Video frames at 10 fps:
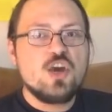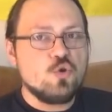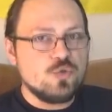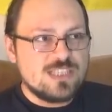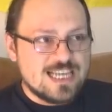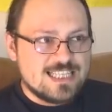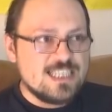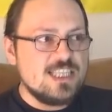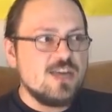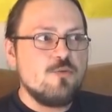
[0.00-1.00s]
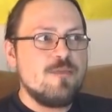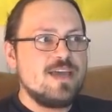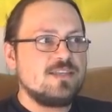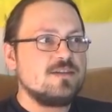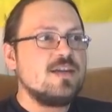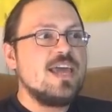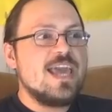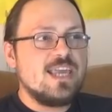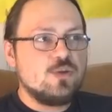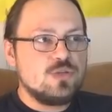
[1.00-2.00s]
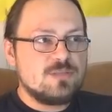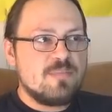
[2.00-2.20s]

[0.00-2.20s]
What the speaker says: who doesn't know better and whose